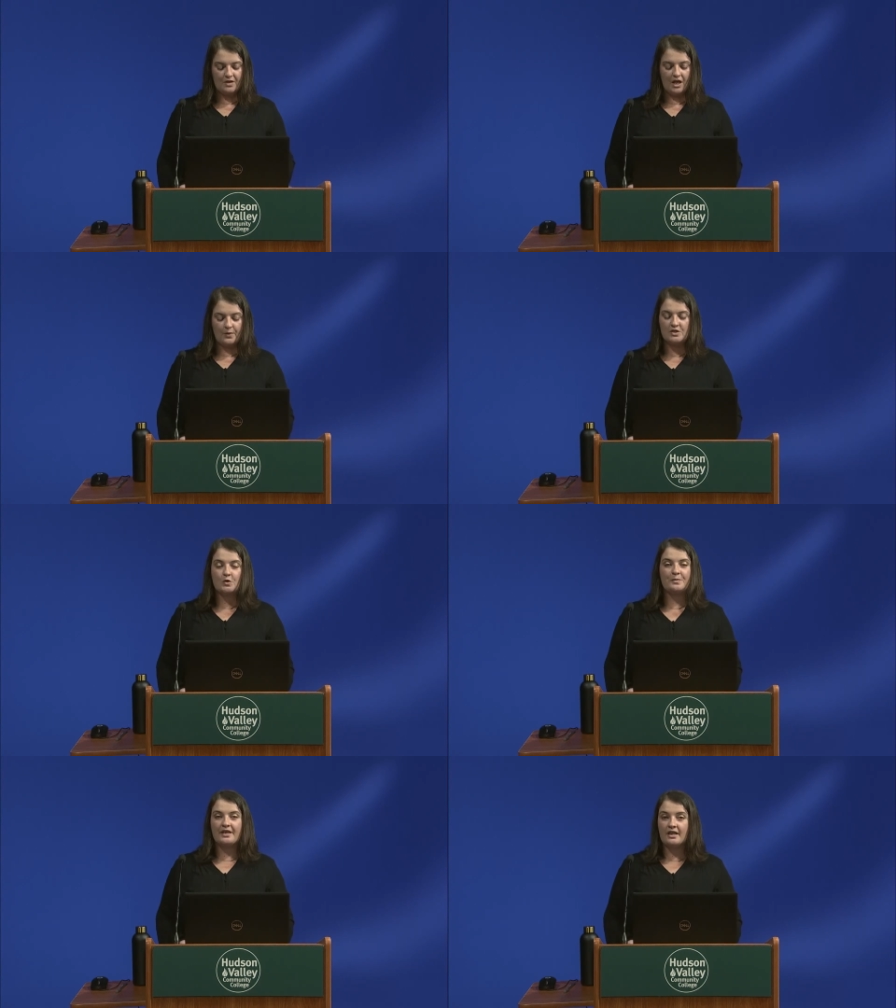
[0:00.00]
I went to
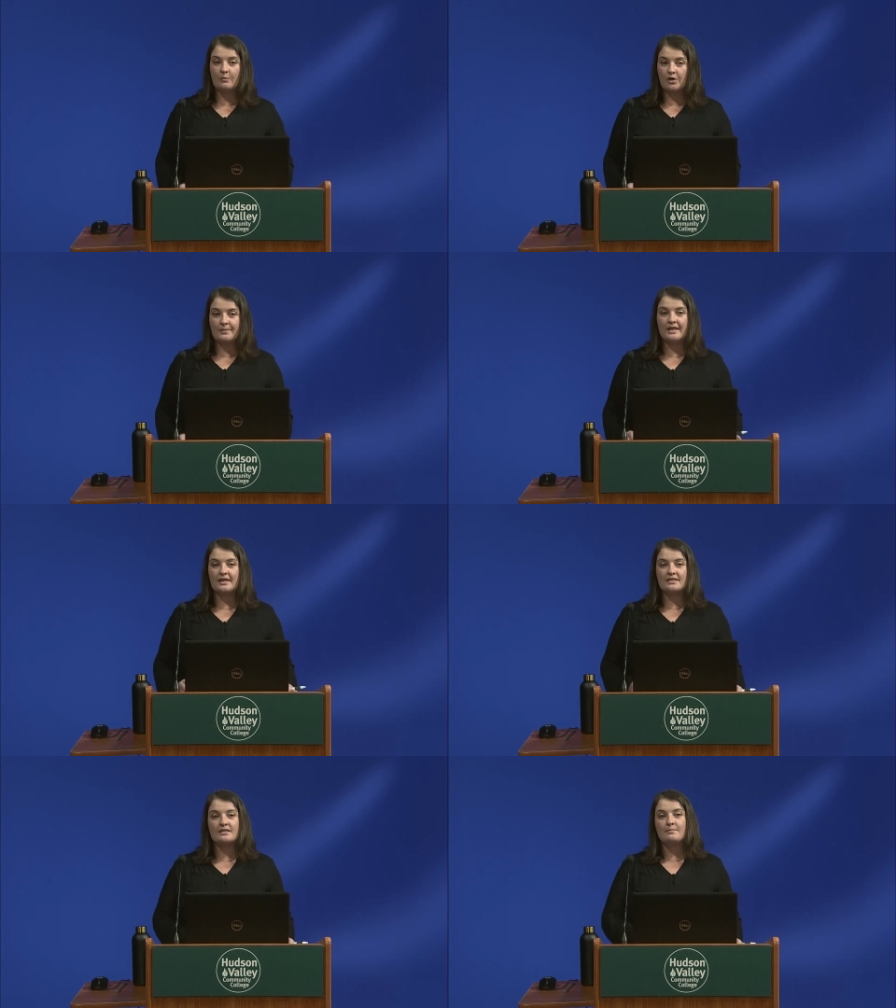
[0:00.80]
a planning board
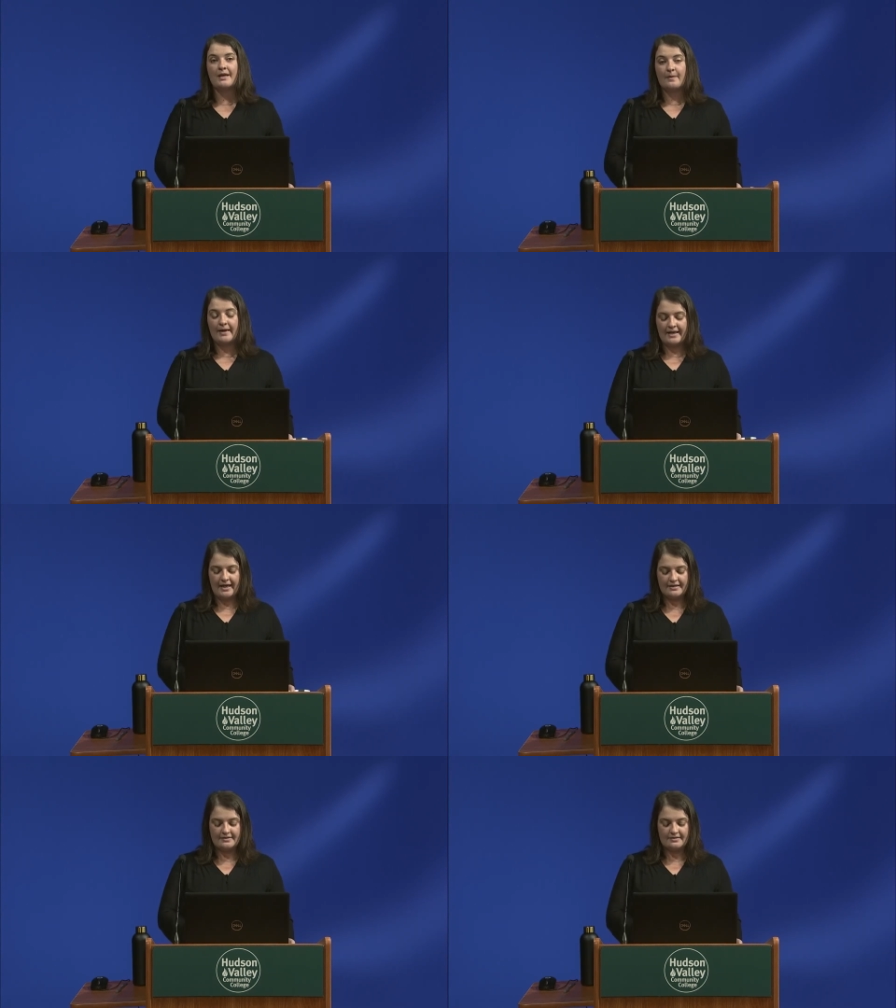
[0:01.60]
meeting to make my
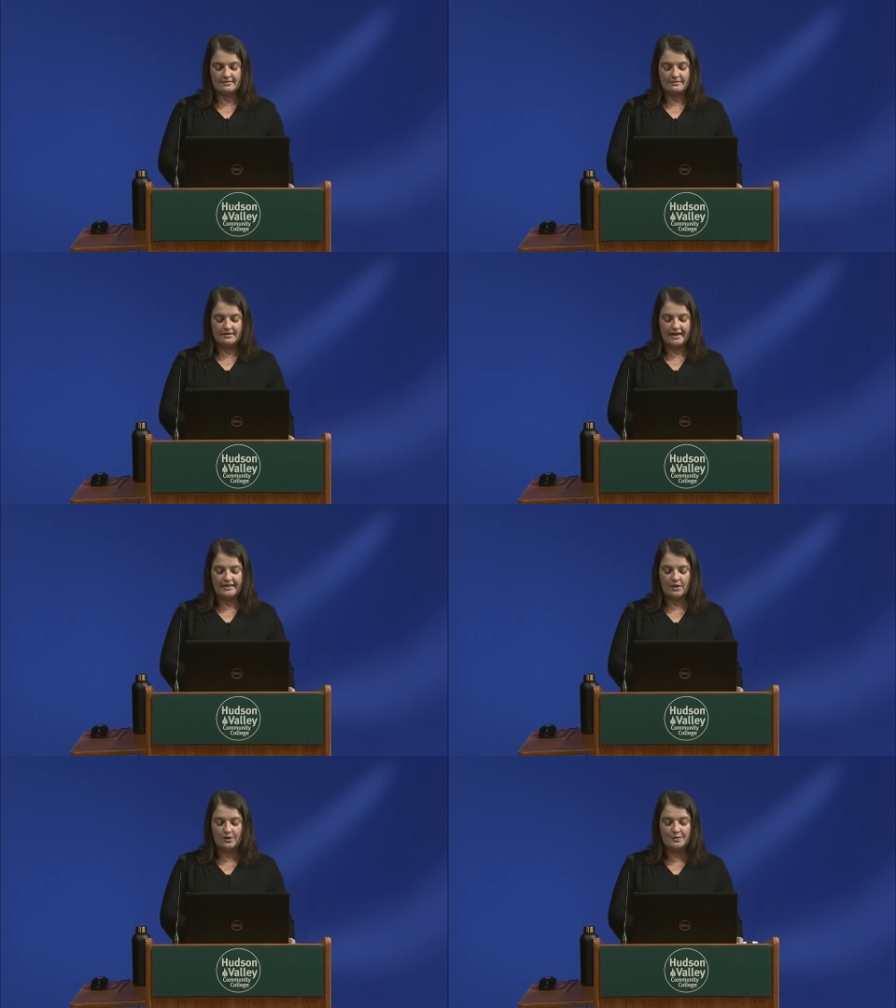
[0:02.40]
case, and
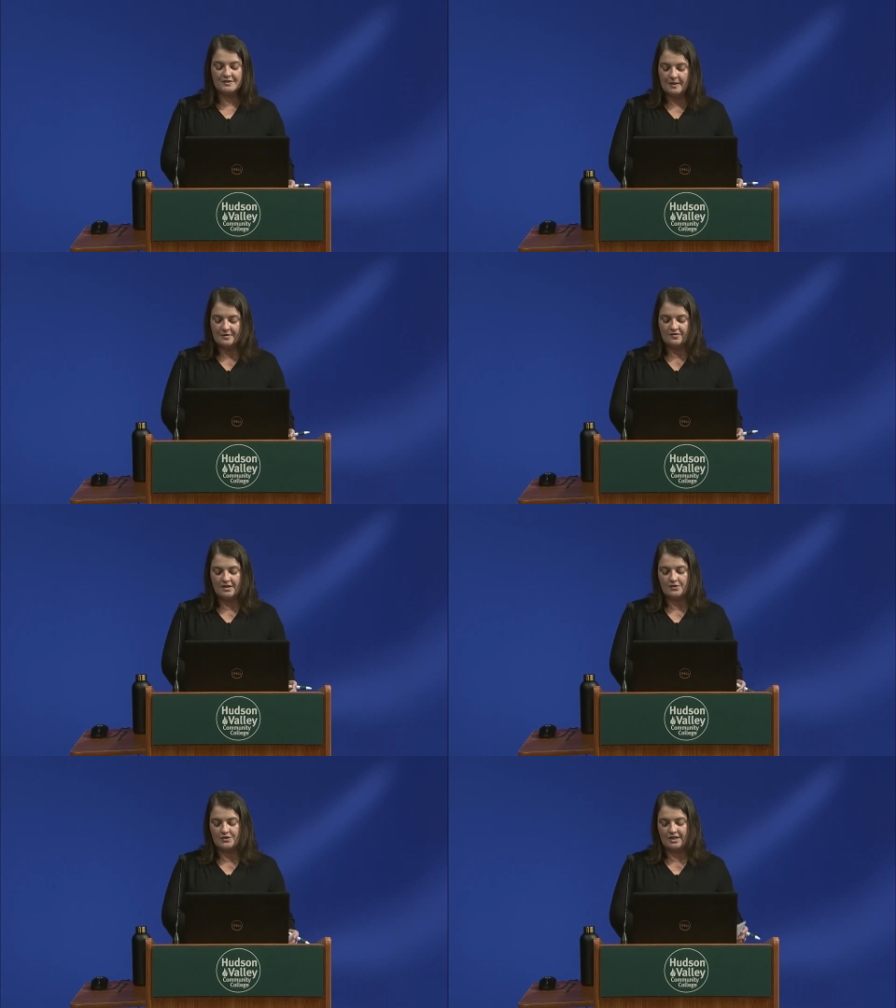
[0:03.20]
they were receptive and
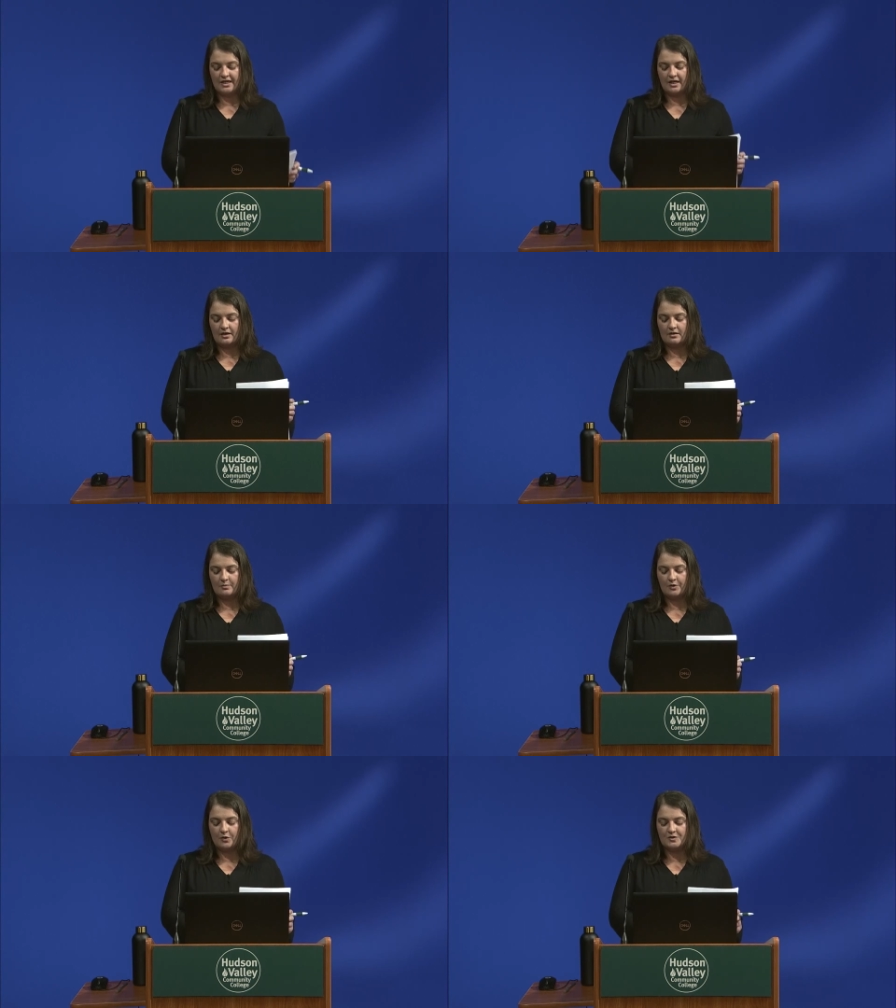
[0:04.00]
understanding,
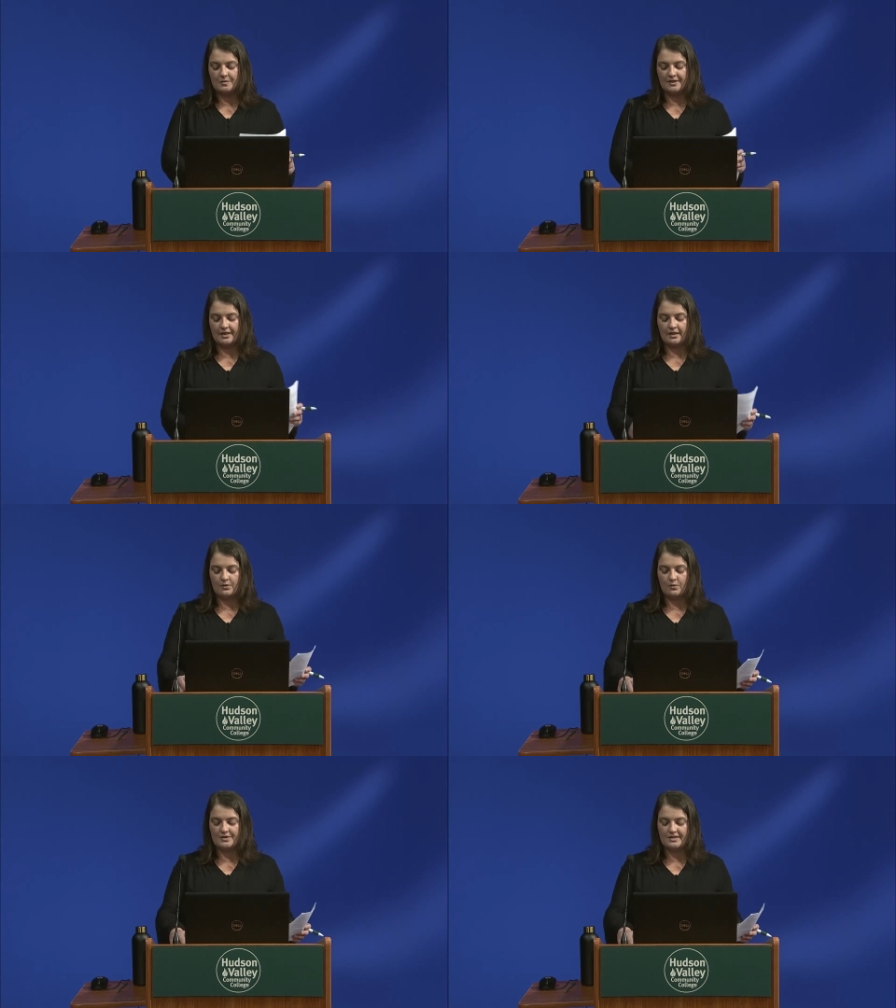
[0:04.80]
but ultimately
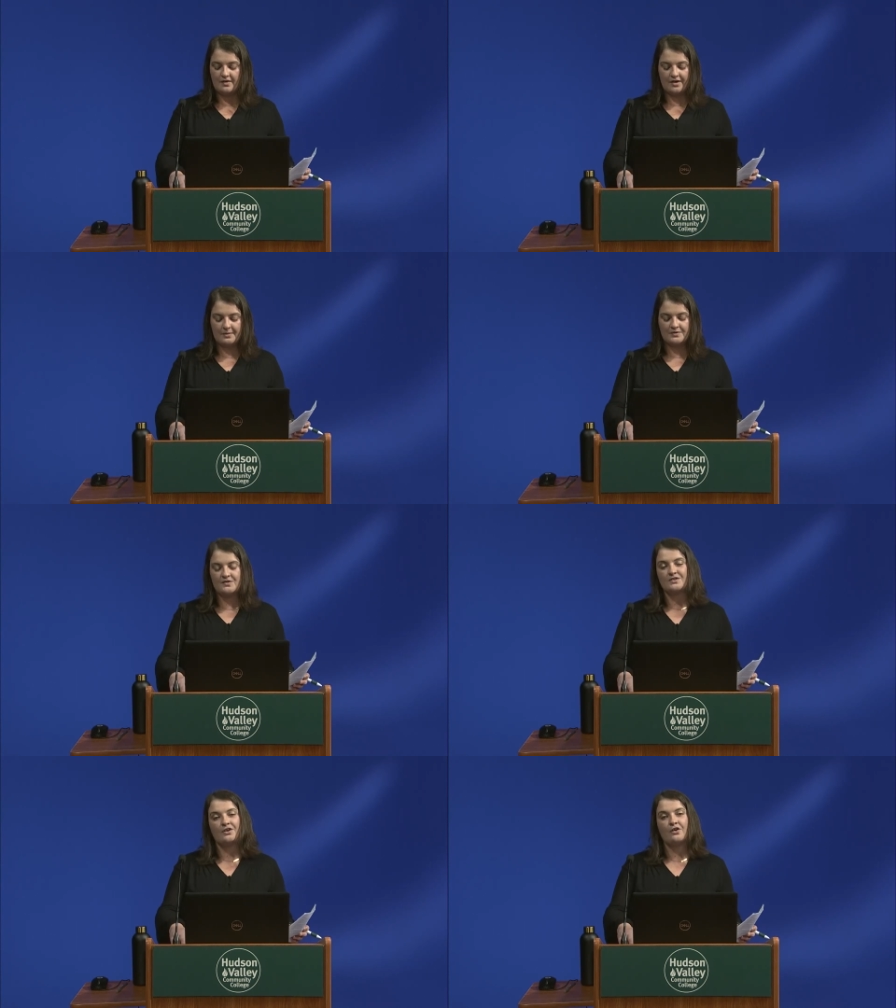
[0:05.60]
was never able to
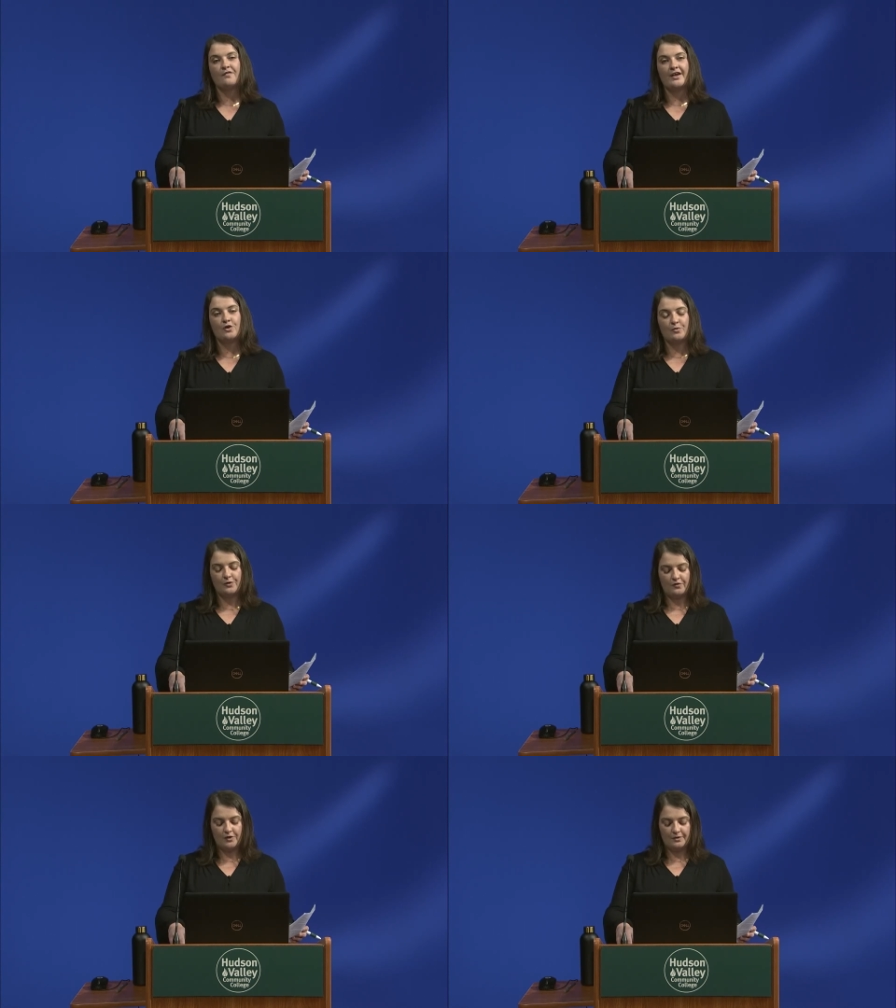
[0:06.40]
secure final
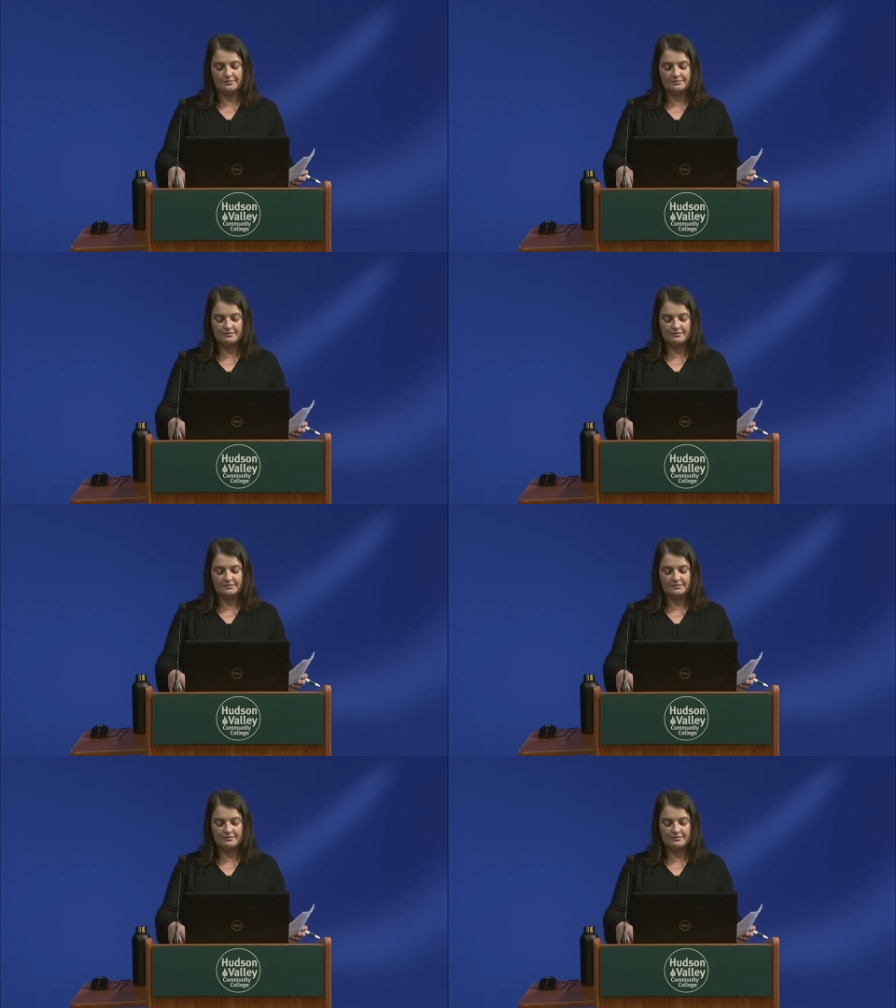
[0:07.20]
approval.